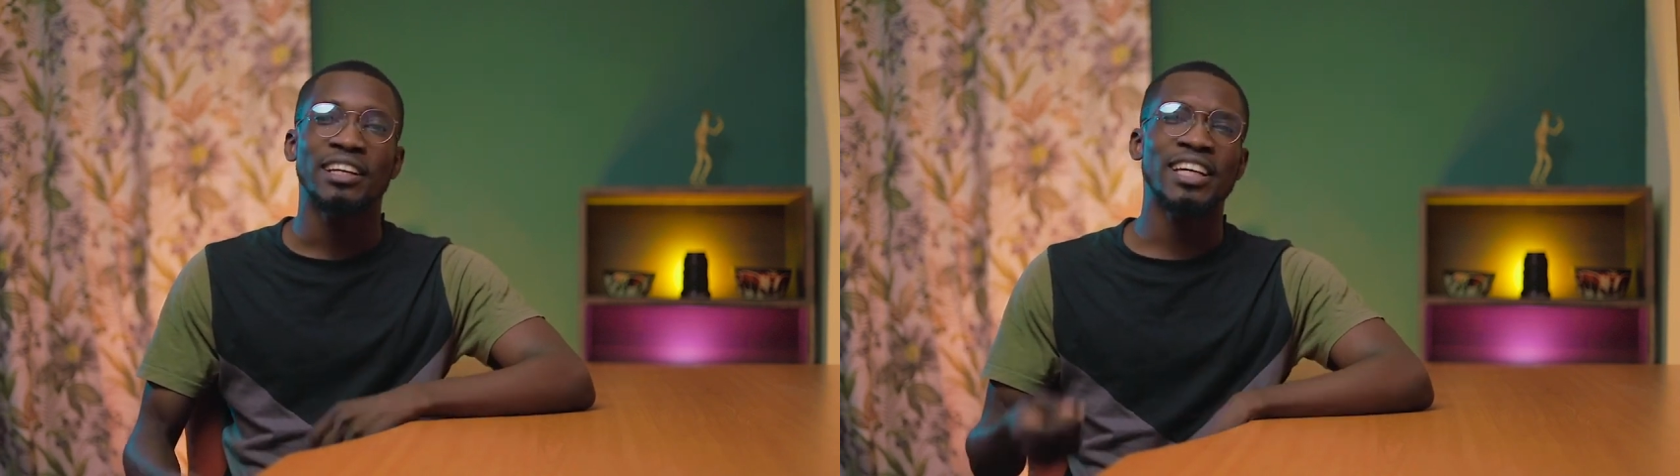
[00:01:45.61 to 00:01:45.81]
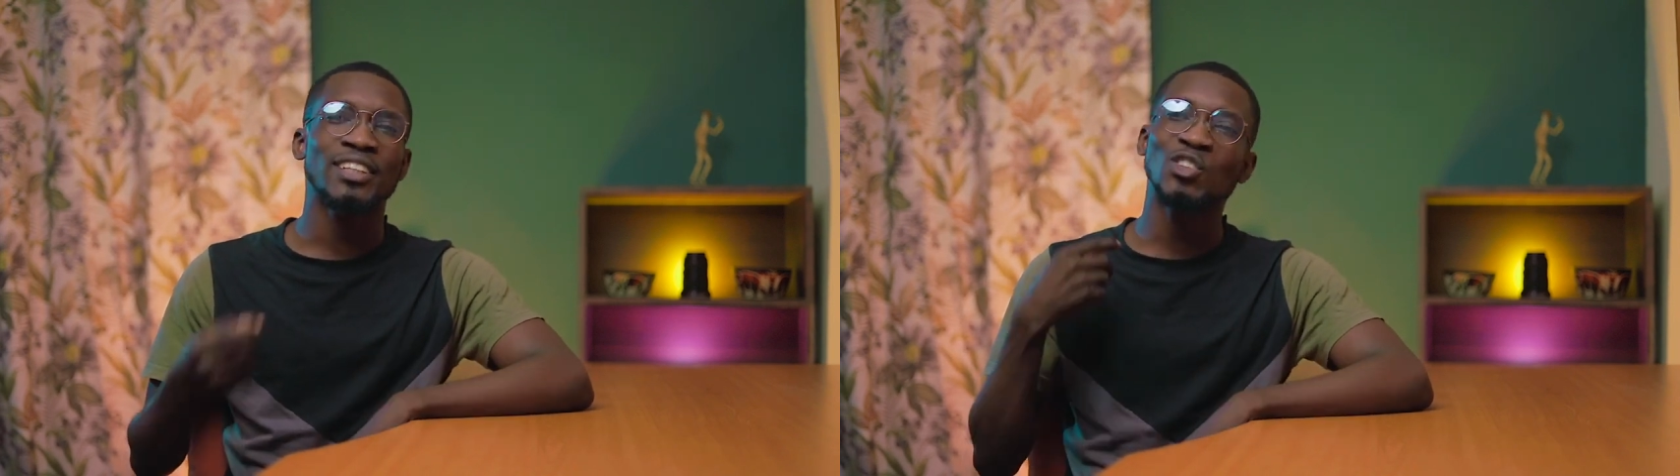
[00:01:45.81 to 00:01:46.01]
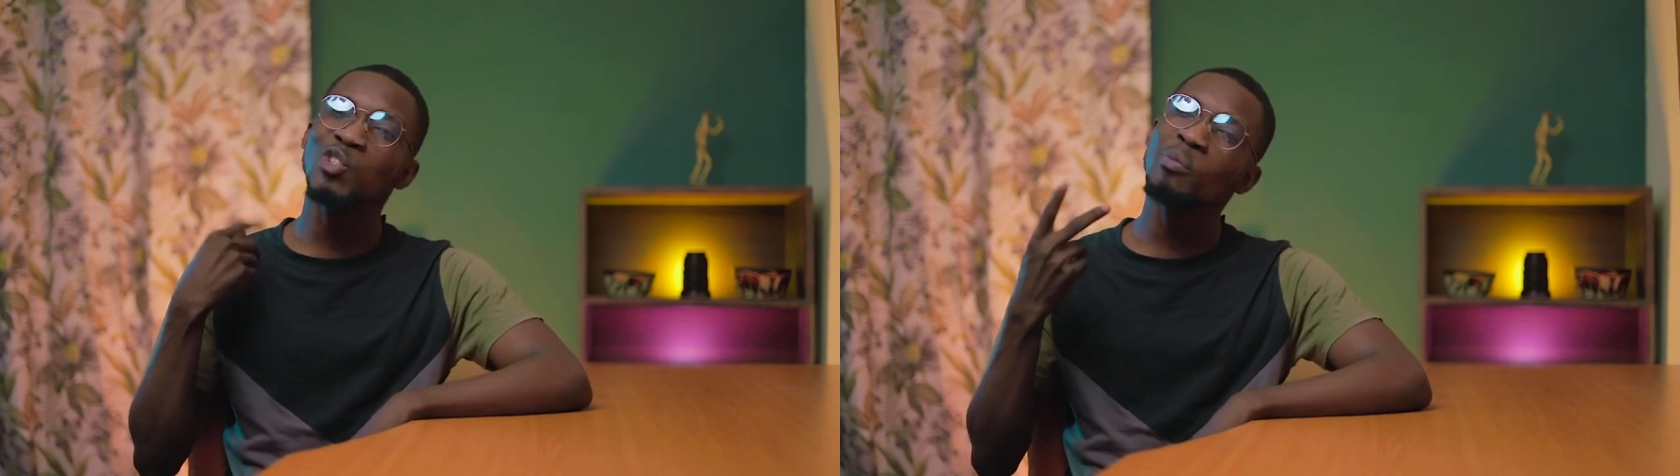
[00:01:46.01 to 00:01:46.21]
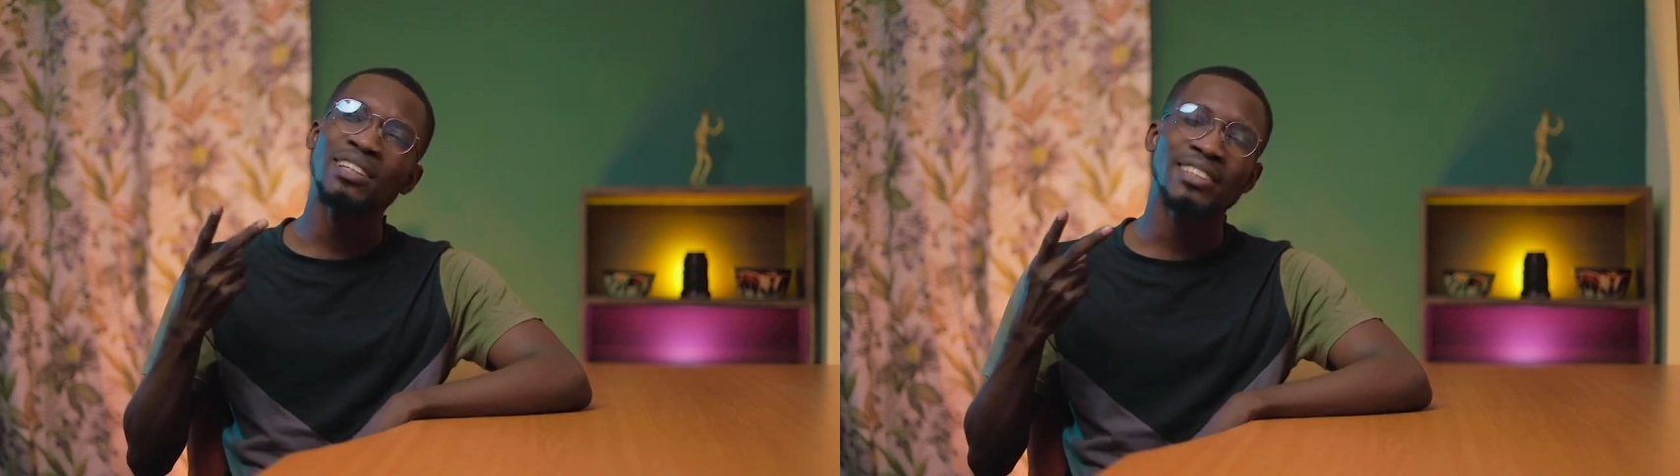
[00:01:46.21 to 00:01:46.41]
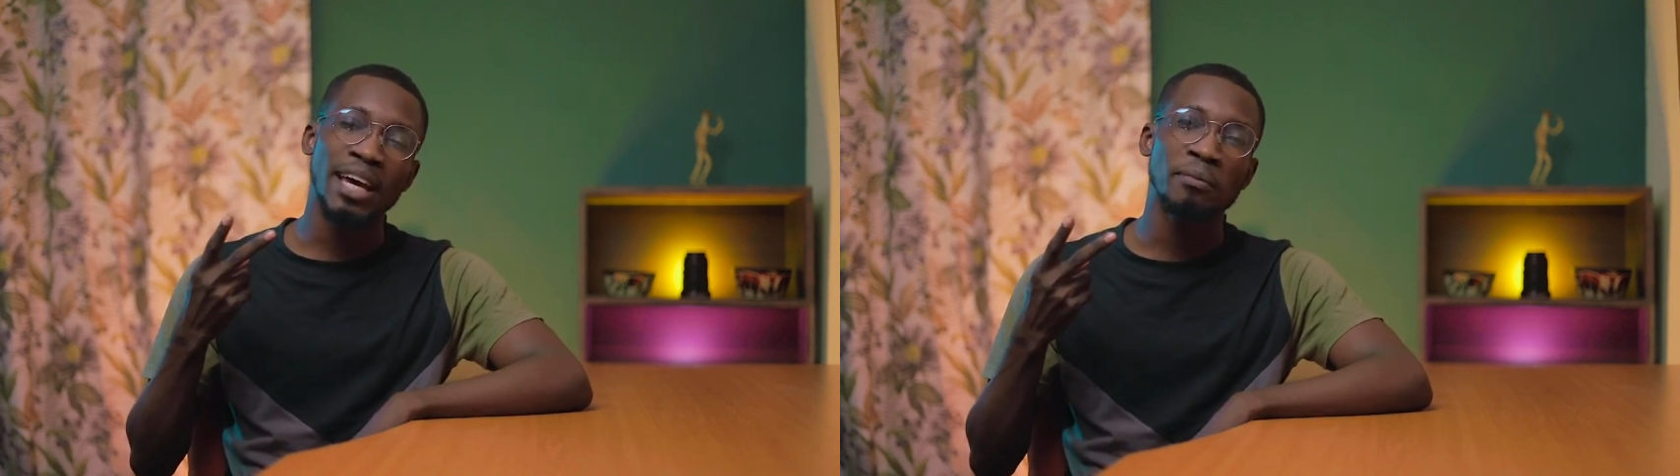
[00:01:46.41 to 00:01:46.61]
there are two
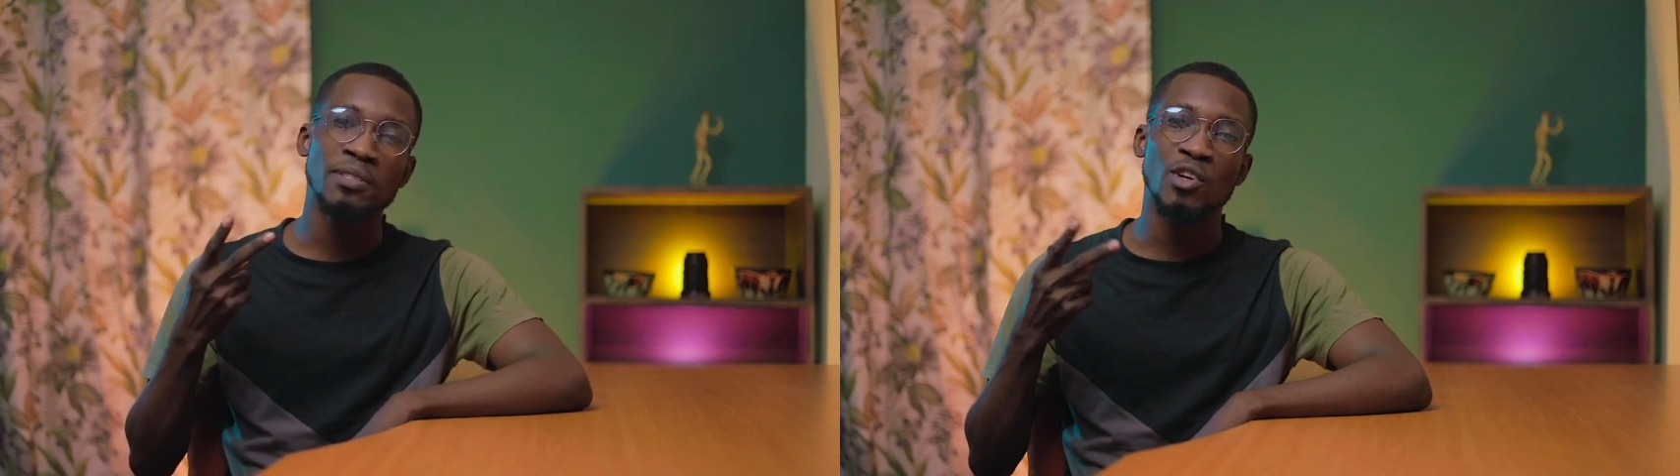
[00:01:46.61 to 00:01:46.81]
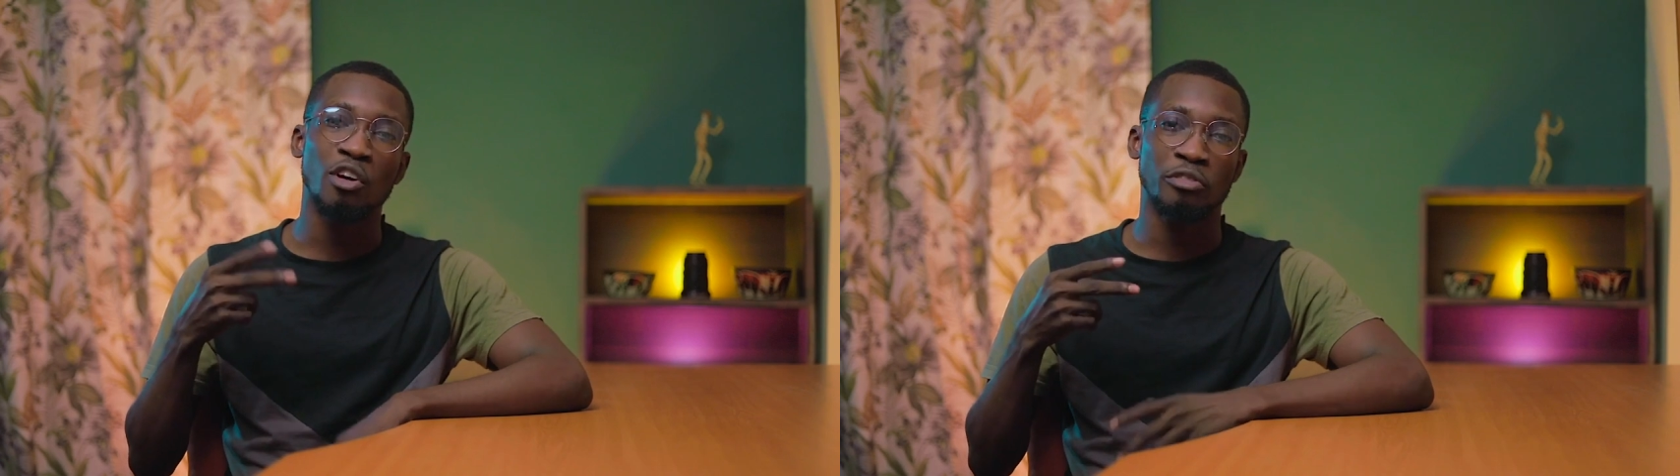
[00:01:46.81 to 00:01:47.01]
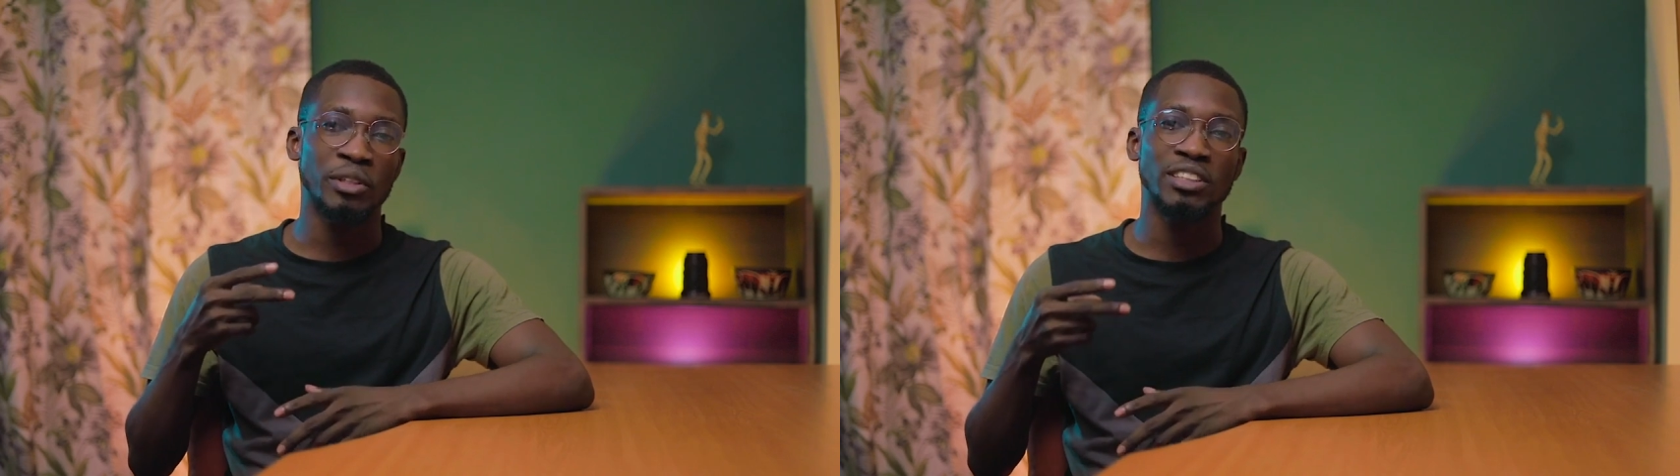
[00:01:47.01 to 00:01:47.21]
main types of